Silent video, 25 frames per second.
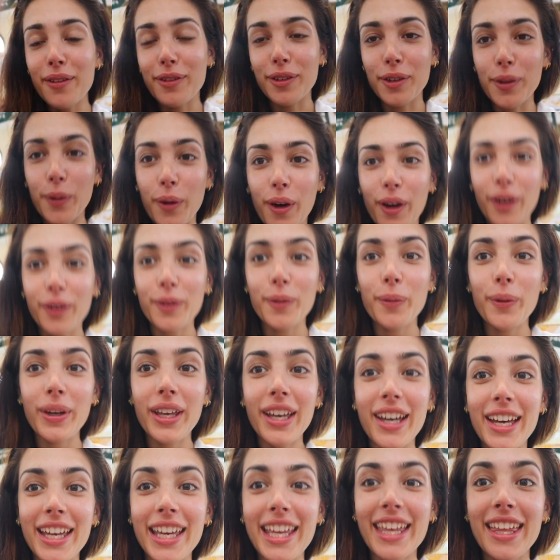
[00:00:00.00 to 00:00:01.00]
everyone, we
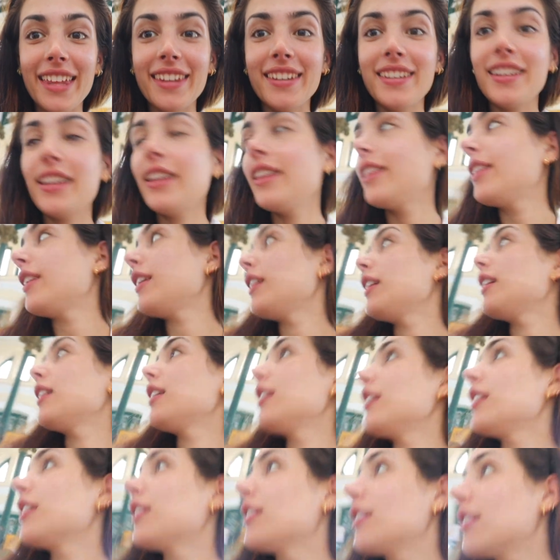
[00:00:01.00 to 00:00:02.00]
are in
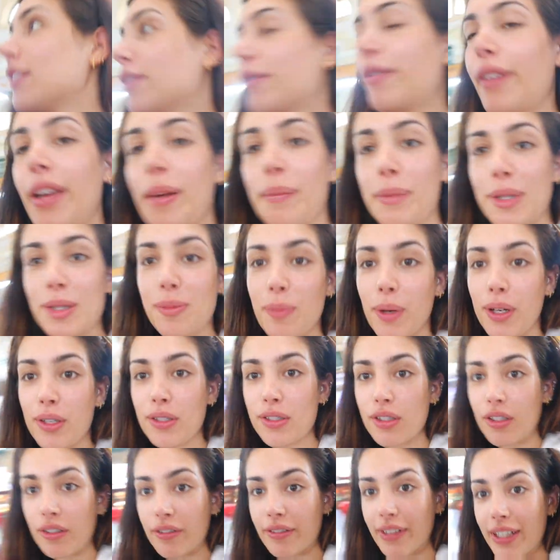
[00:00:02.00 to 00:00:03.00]
the famous
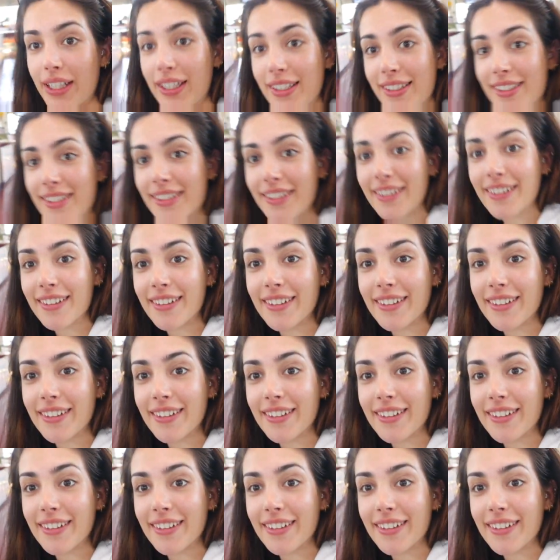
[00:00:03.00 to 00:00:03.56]
post office